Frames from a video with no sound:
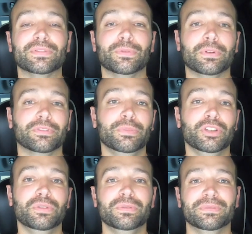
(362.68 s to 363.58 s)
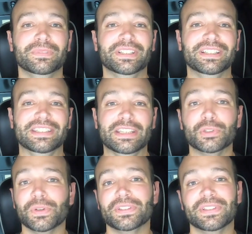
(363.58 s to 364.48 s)
for from you is
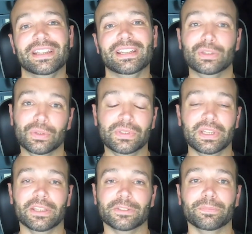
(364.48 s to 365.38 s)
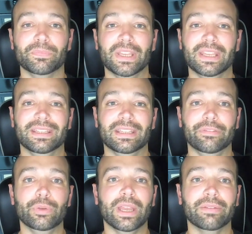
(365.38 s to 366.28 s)
interest and enthusiasm. If
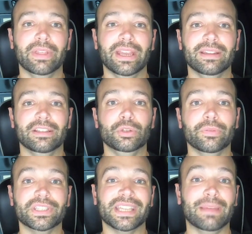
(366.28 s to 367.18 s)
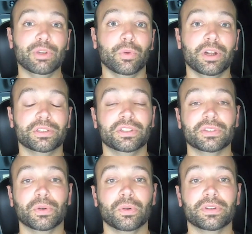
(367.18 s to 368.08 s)
you have that and you have the time to watch this
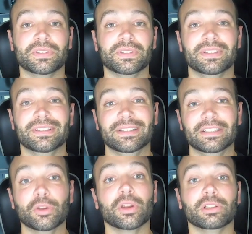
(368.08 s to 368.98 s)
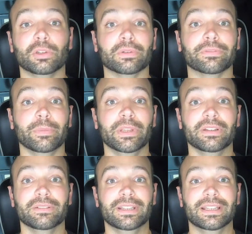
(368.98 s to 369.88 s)
course, you're going to learn from it.
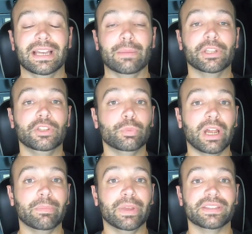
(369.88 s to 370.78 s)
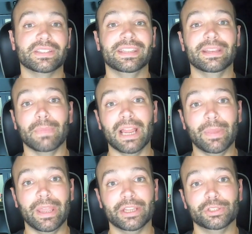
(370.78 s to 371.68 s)
I'm going to do my best to take my
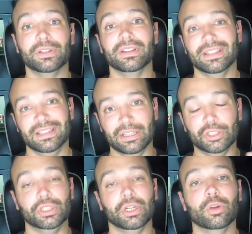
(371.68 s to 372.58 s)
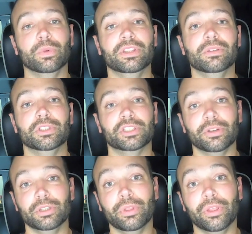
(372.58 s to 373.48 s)
passion and share it with you and show
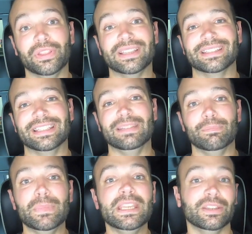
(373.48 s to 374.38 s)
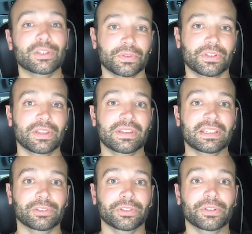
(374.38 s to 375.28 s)
you the things that keep me interested in
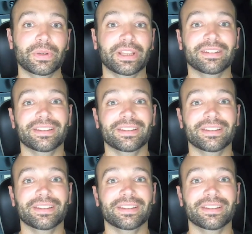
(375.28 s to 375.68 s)
diesel tuning,